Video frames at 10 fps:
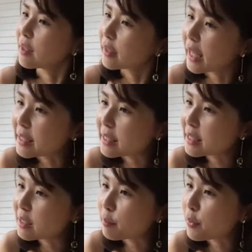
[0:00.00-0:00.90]
Can
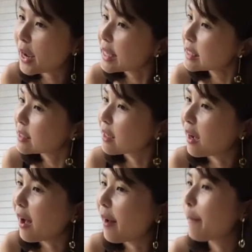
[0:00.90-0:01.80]
send surprise.
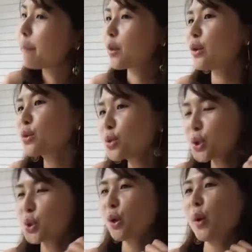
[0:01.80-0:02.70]
Not too
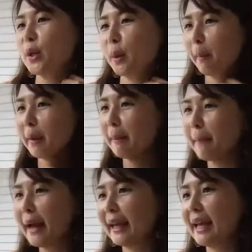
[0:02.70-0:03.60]
sure what you mean
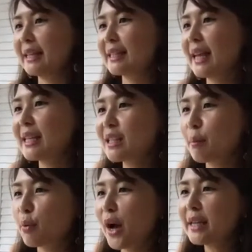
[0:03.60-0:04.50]
by can send
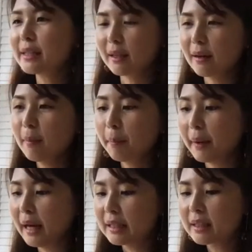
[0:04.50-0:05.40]
surprise here,
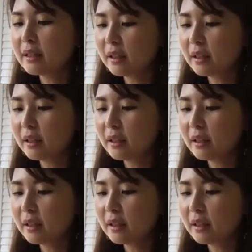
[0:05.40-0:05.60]
but